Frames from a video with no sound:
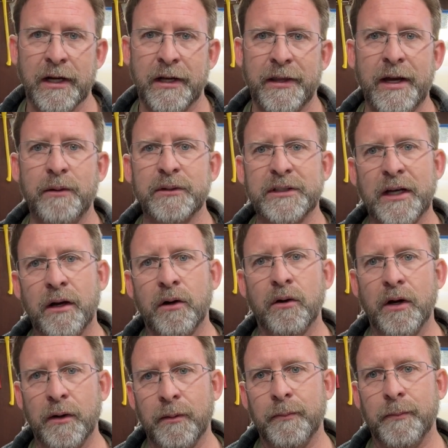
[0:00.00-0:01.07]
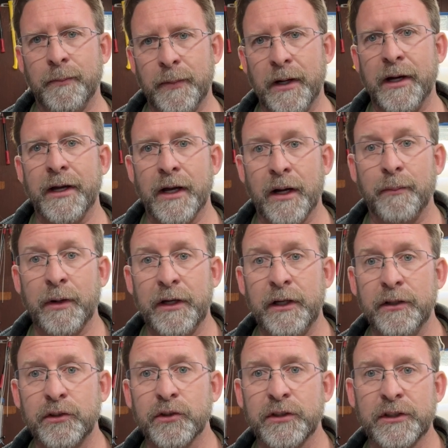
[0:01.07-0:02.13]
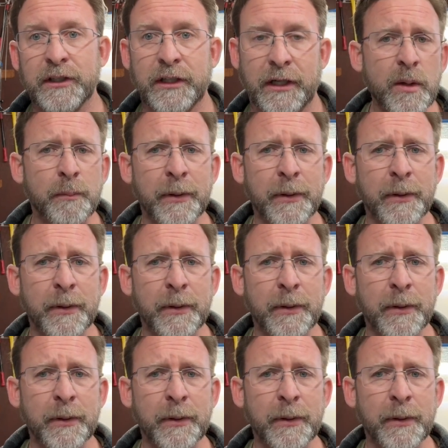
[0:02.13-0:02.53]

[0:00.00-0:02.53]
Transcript: and that was how I got my interest in it.